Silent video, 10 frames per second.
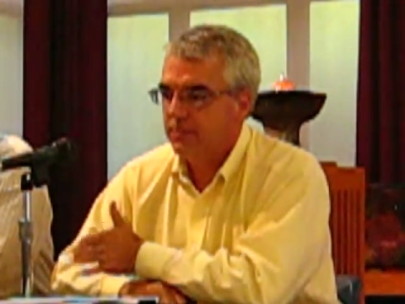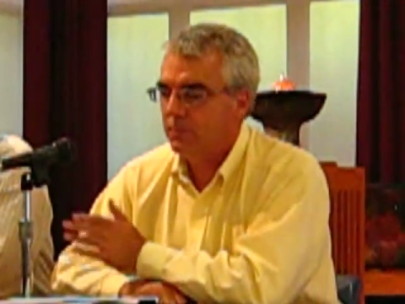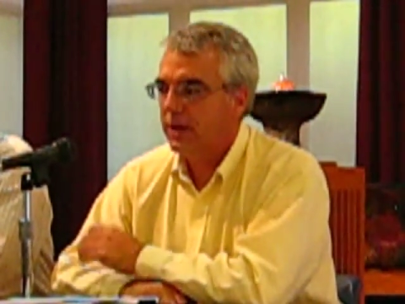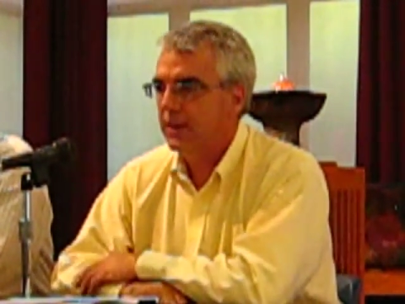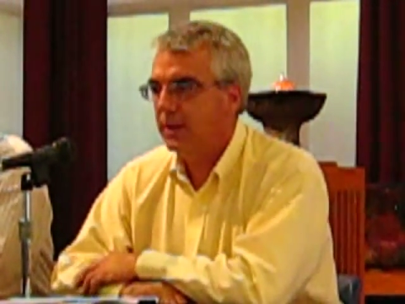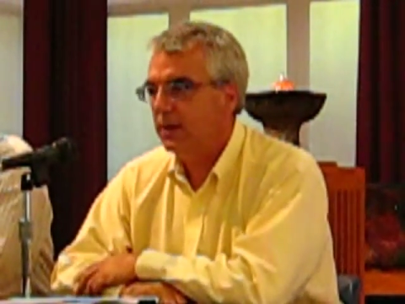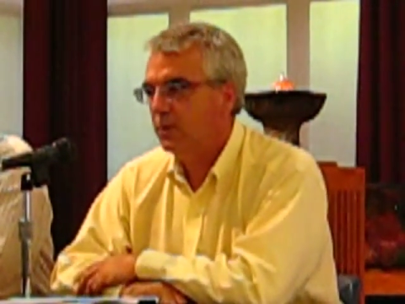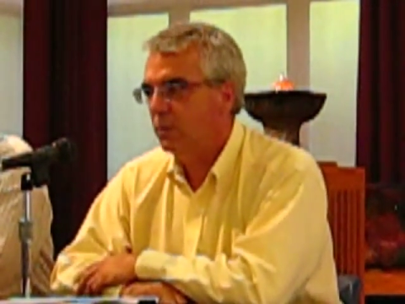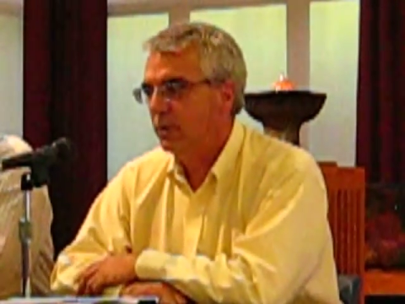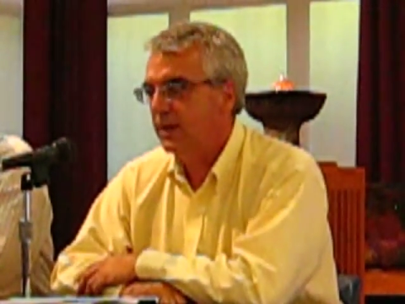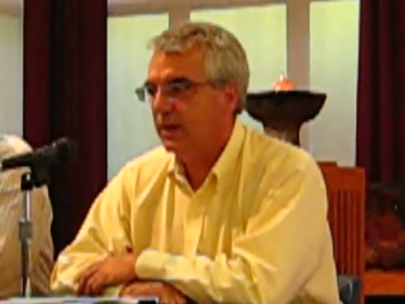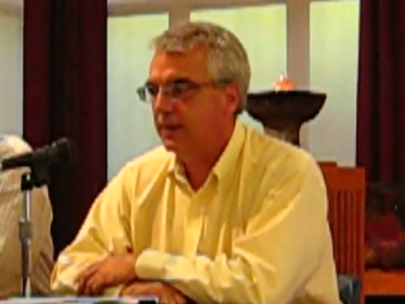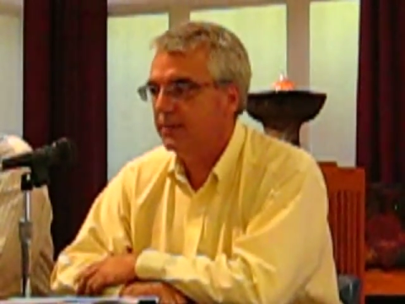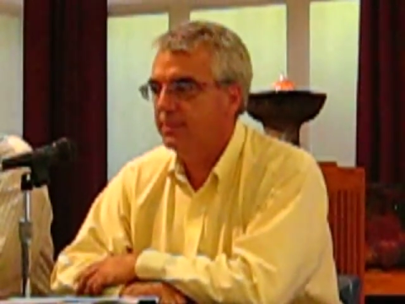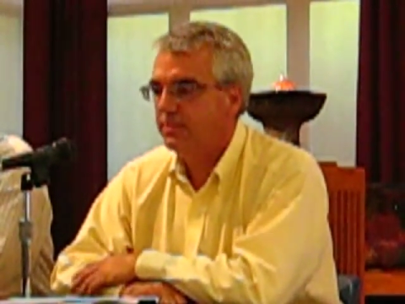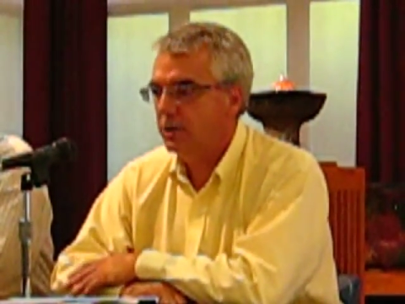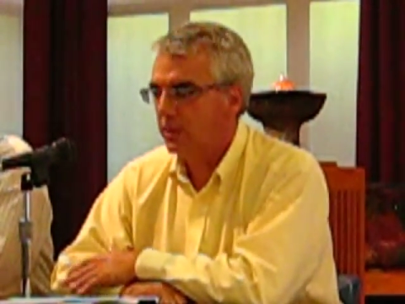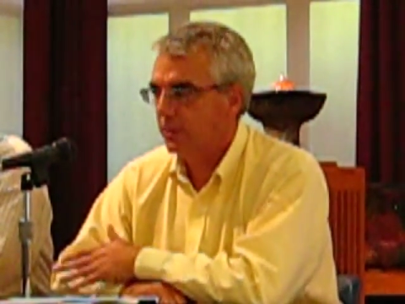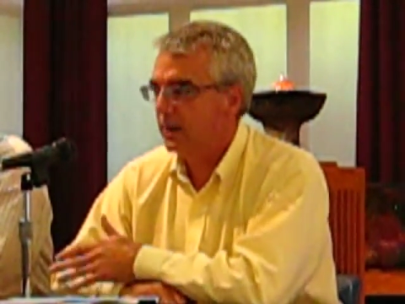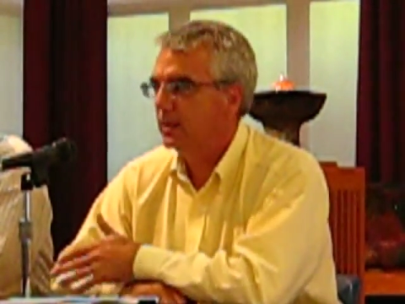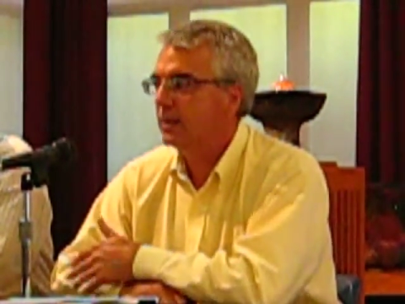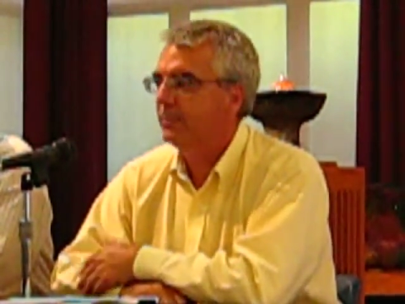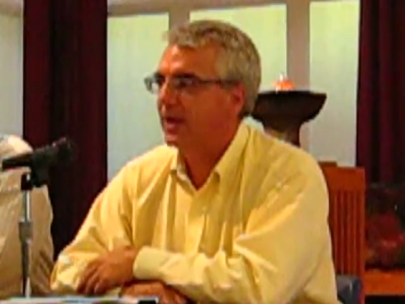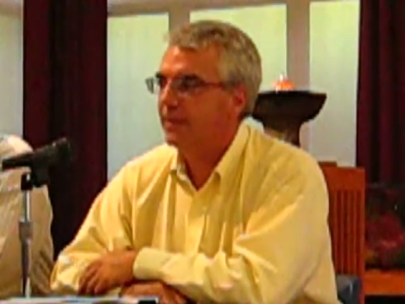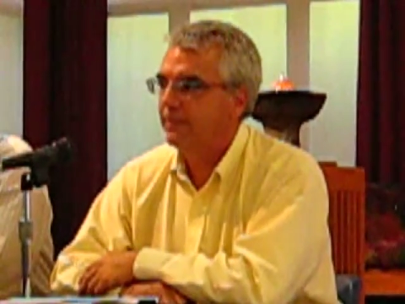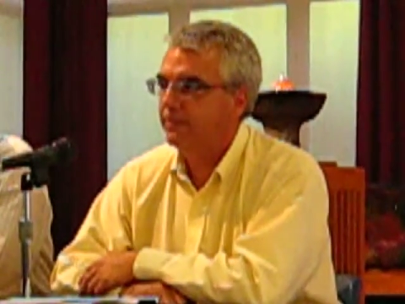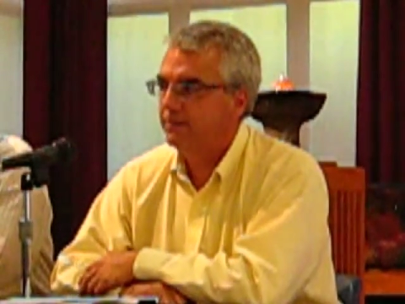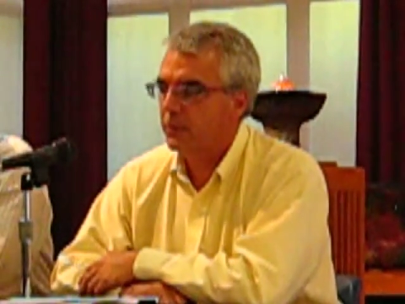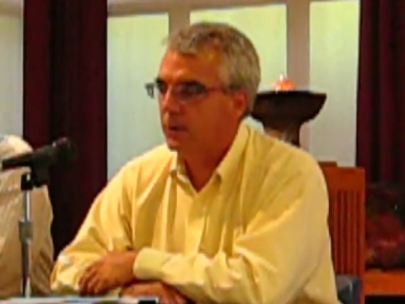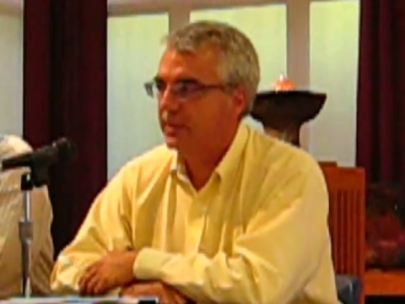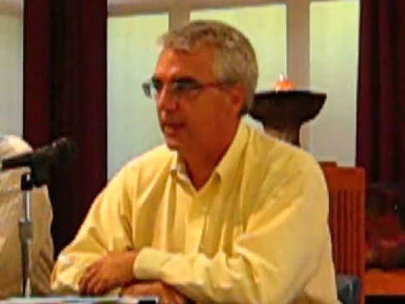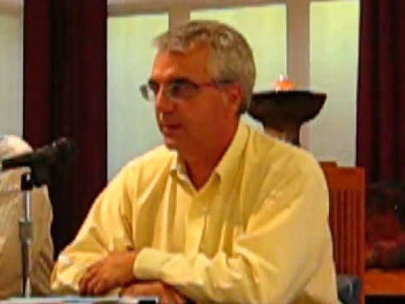Monday, we had generated about 3,000